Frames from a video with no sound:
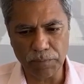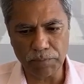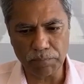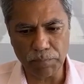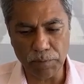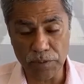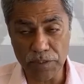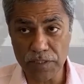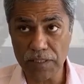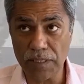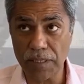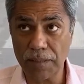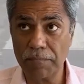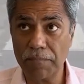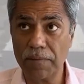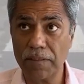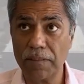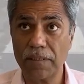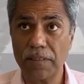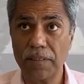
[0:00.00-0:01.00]

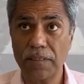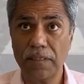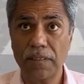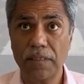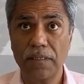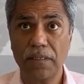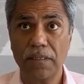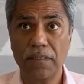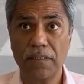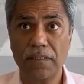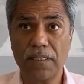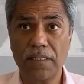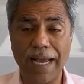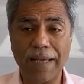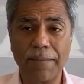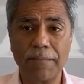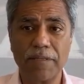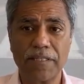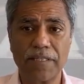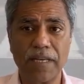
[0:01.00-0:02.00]
some
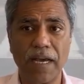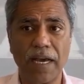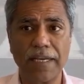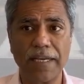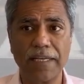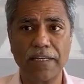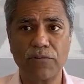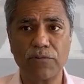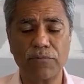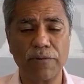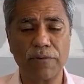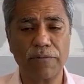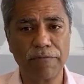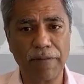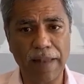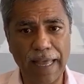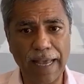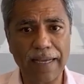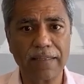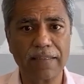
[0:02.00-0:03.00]
time aside to
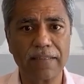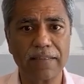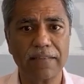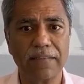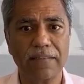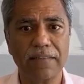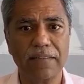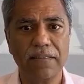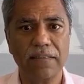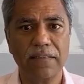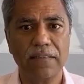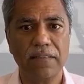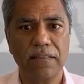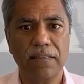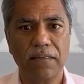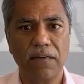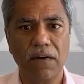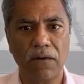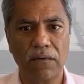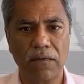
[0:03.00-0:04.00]
reflect
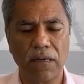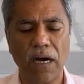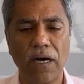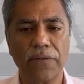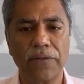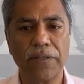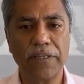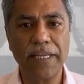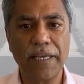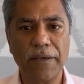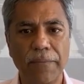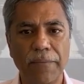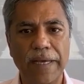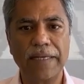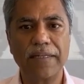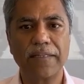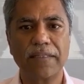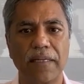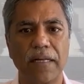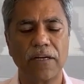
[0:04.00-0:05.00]
on how the day
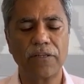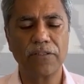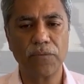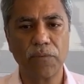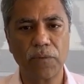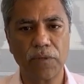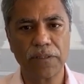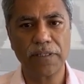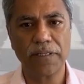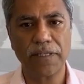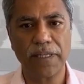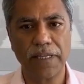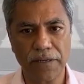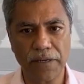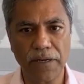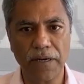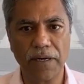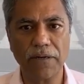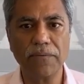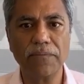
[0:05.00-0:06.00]
went and how you want the day to
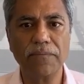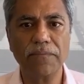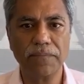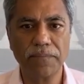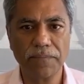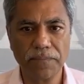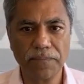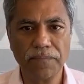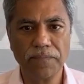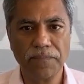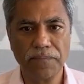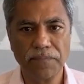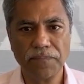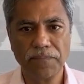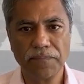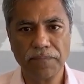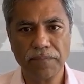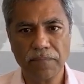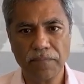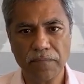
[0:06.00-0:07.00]
go.
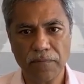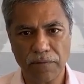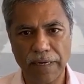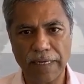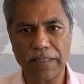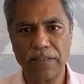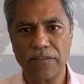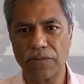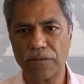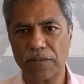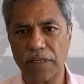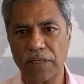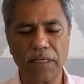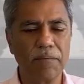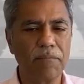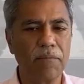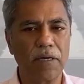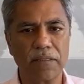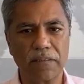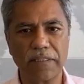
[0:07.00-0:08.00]
Right? So think
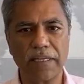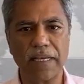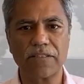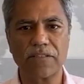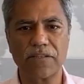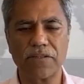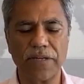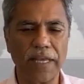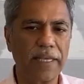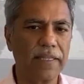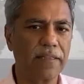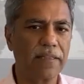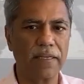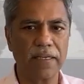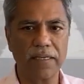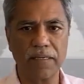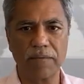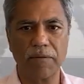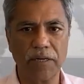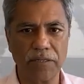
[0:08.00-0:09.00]
about yesterday,
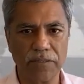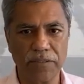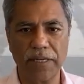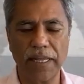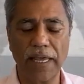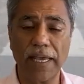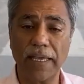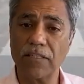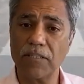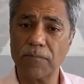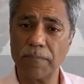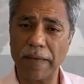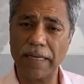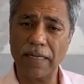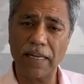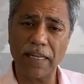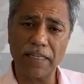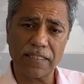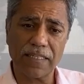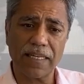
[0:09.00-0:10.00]
think about today. Spend
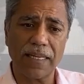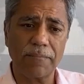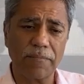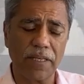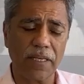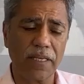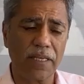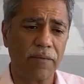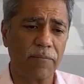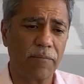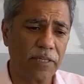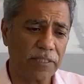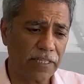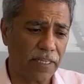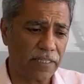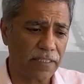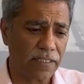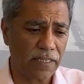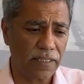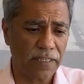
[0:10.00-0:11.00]
less time thinking about
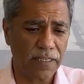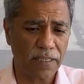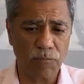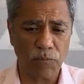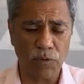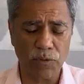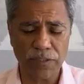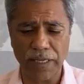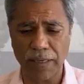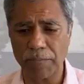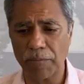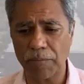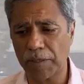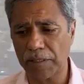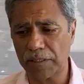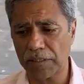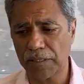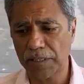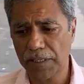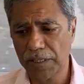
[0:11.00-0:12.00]
yesterday, think more time about
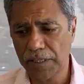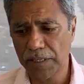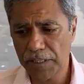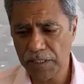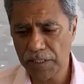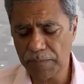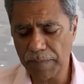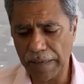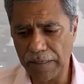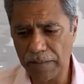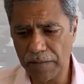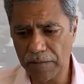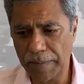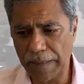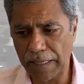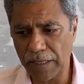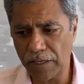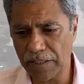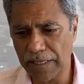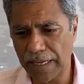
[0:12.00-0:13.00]

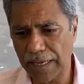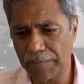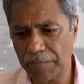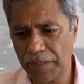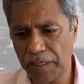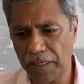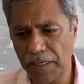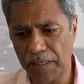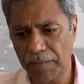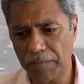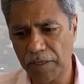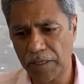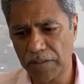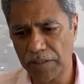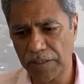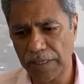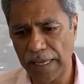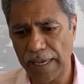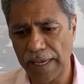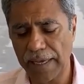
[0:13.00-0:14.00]
spending your time thinking about
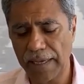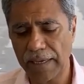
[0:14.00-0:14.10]
today.